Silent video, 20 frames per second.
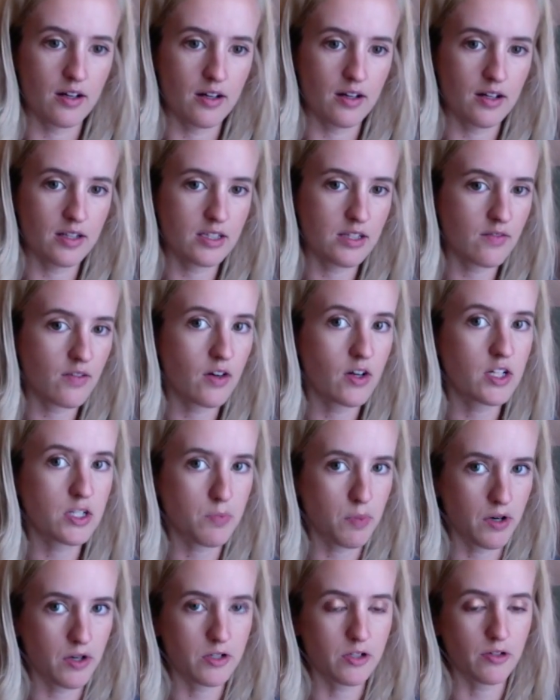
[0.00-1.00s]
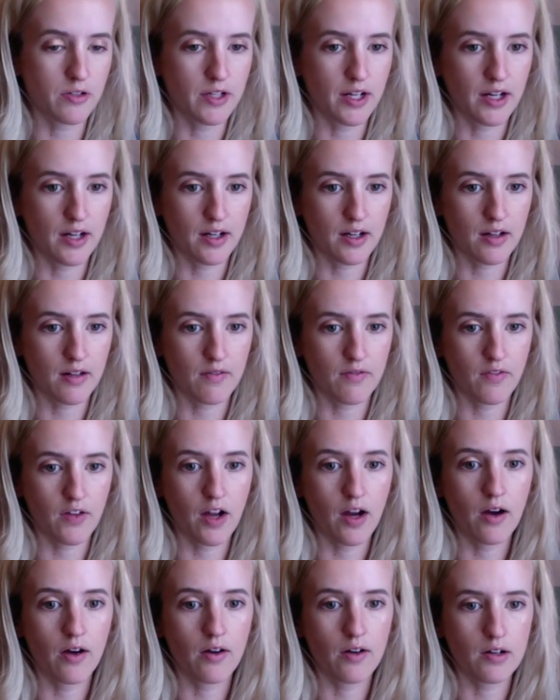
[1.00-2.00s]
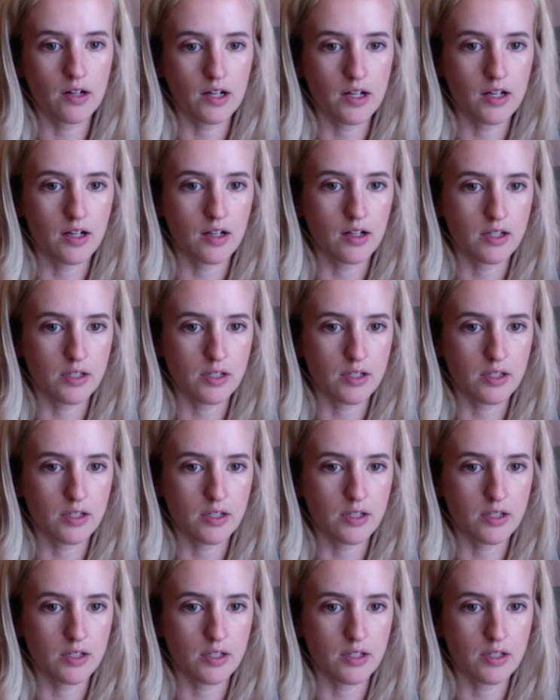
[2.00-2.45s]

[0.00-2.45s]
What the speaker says: it's a very spiritual deck, very